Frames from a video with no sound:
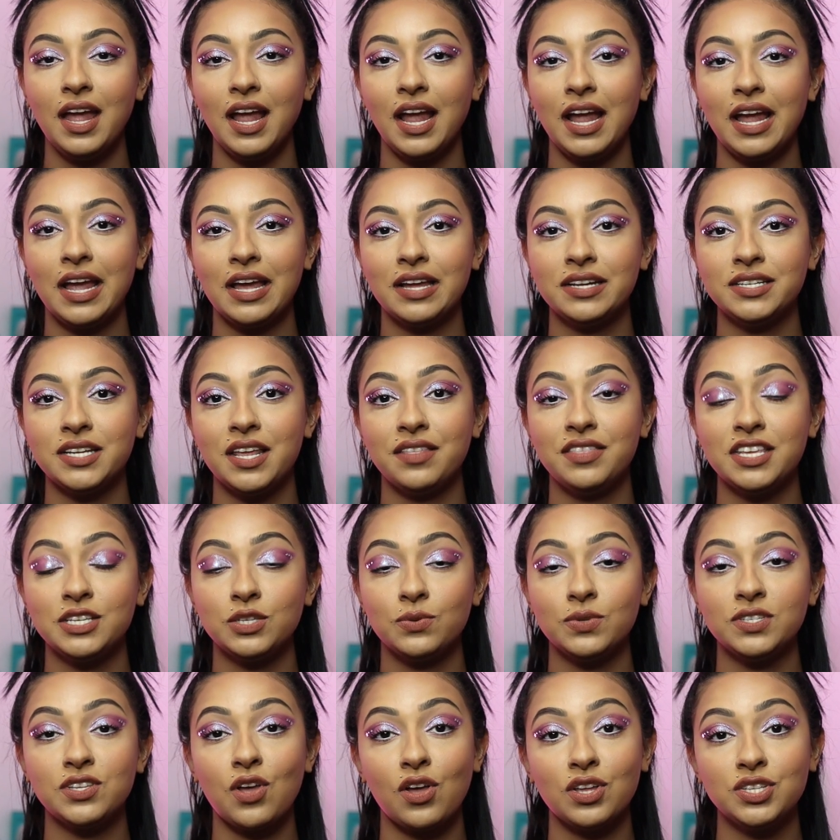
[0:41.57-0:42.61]
And this
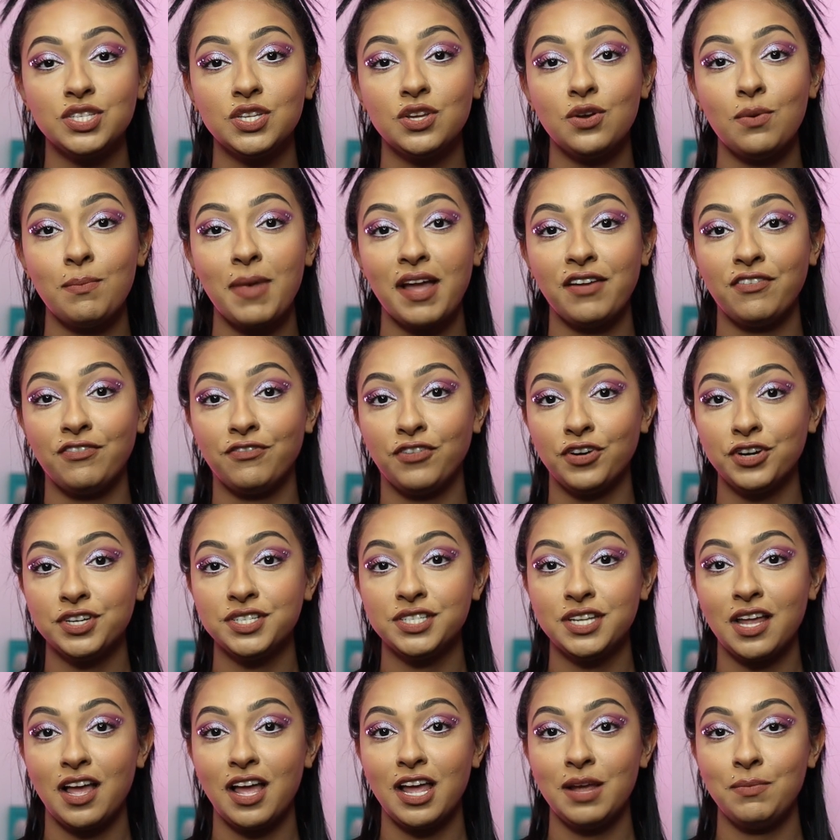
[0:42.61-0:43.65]
was also my first
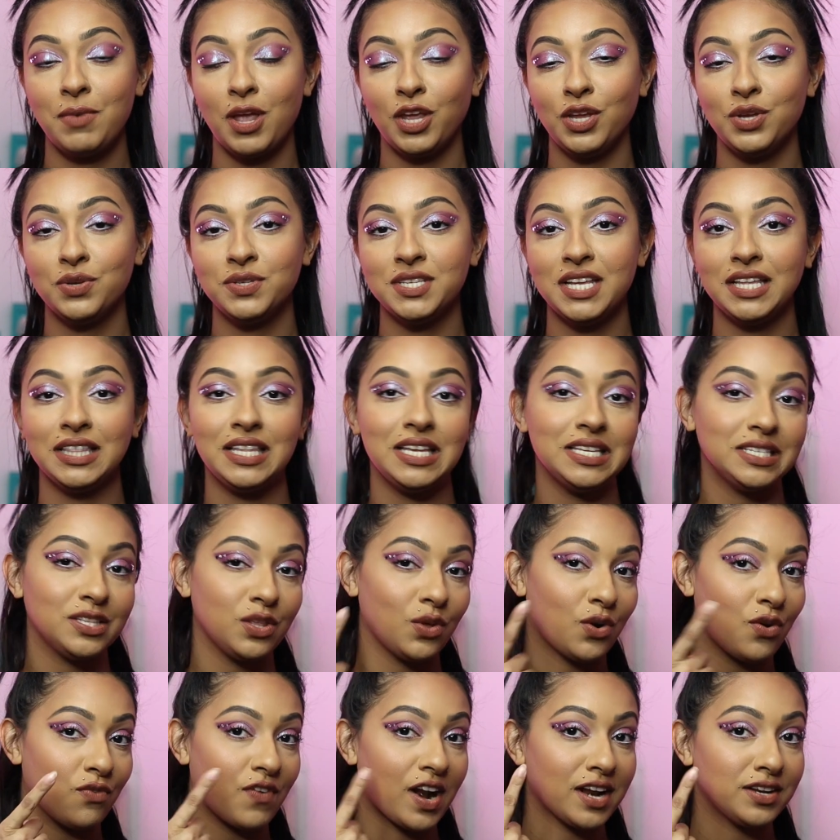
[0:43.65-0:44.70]
time using these
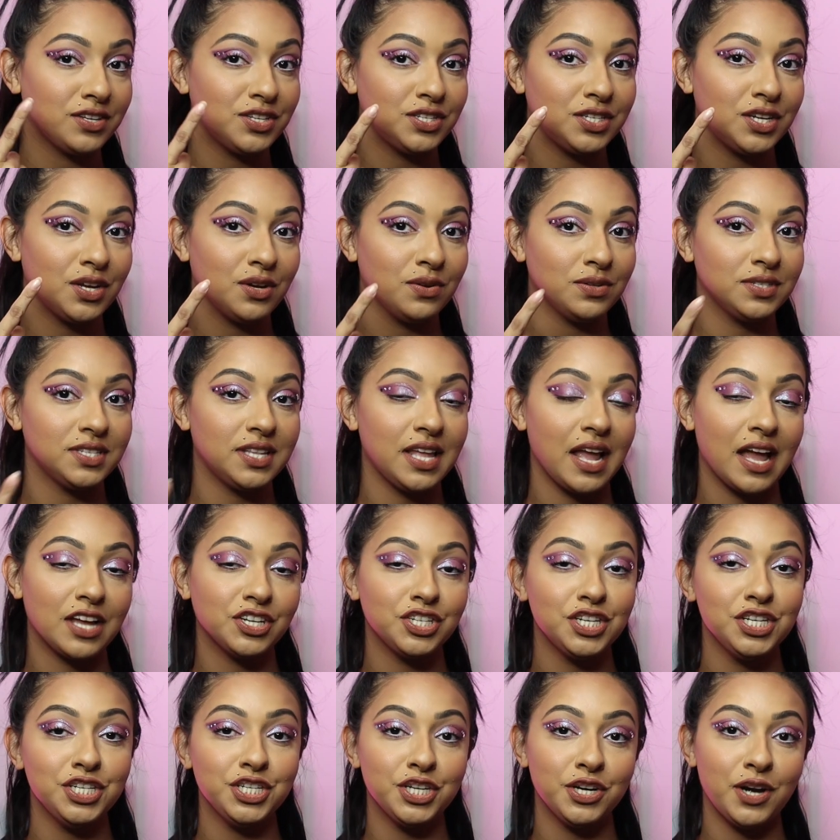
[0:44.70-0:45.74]
little rhinestones. They
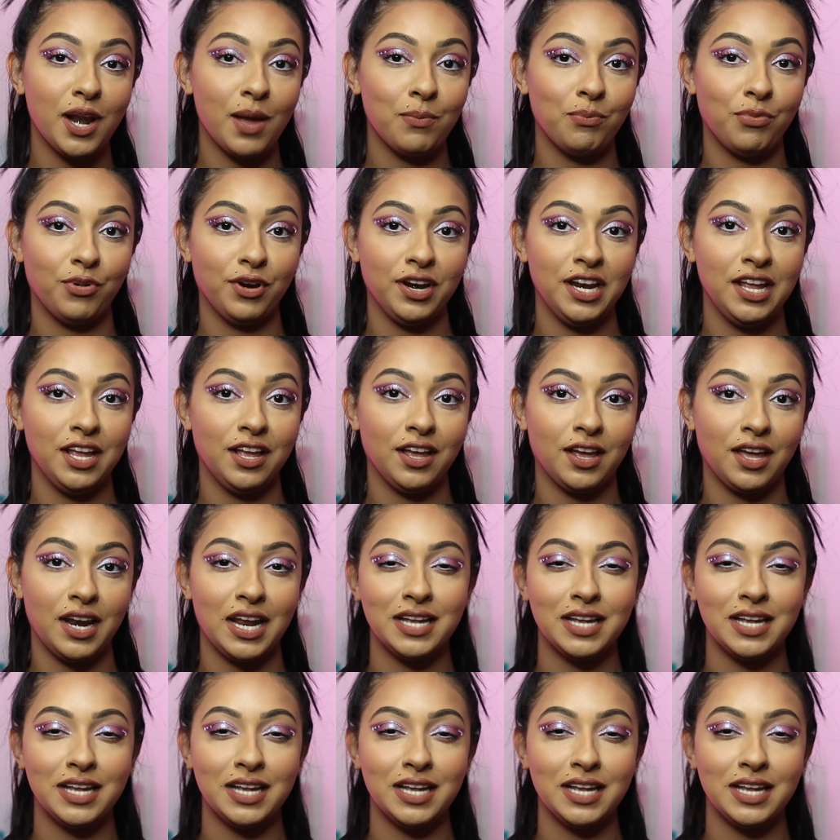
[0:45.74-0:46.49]
actually turned out pretty good.